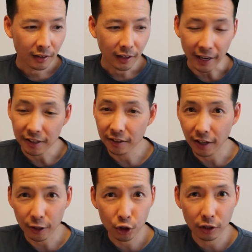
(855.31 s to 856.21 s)
in
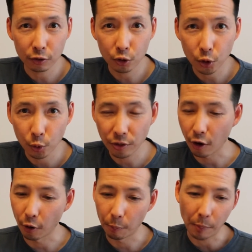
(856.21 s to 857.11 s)
addition to
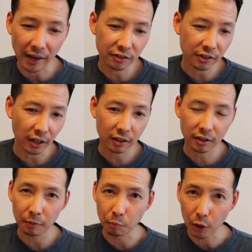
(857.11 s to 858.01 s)
their
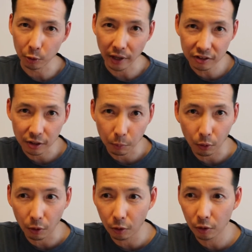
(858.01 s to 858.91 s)
basic
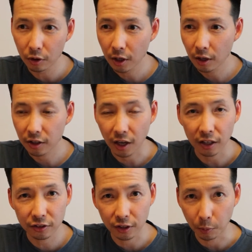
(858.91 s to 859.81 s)
municipal
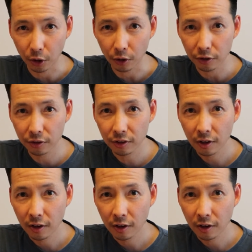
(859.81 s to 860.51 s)
customers,